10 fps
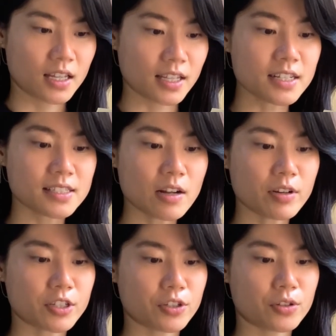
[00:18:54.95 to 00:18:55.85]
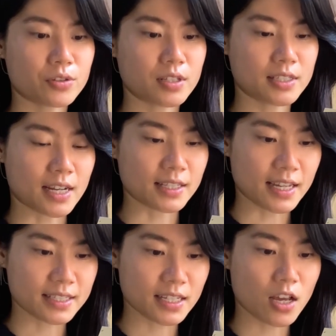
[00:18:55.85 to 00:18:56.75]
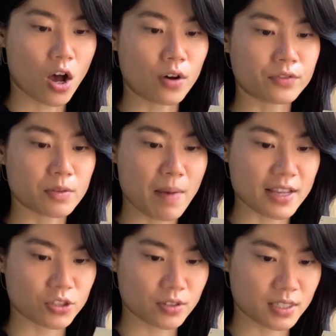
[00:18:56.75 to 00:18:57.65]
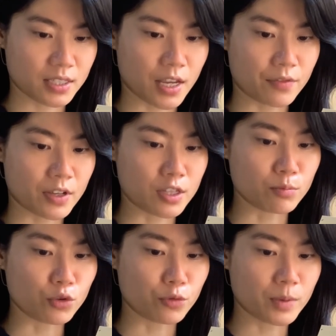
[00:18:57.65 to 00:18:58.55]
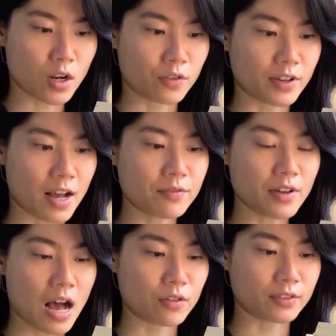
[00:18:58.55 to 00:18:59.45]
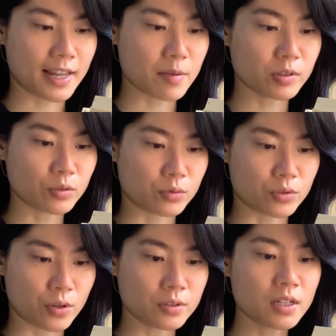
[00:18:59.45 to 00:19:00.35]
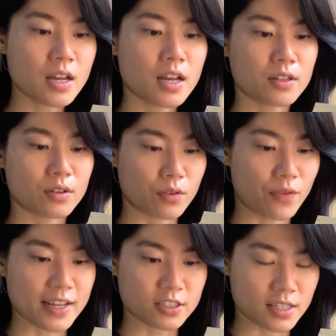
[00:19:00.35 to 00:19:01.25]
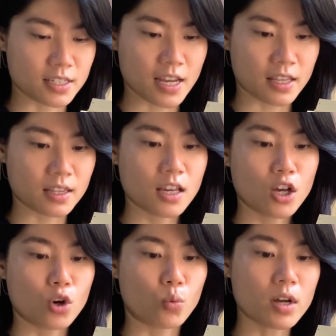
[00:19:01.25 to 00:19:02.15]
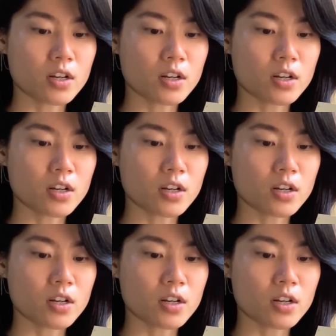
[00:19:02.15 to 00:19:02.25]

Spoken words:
Let us now introduce the dialectic of the master and slave in the movement of Kampf auf Leben und Tod, the fight to the death. One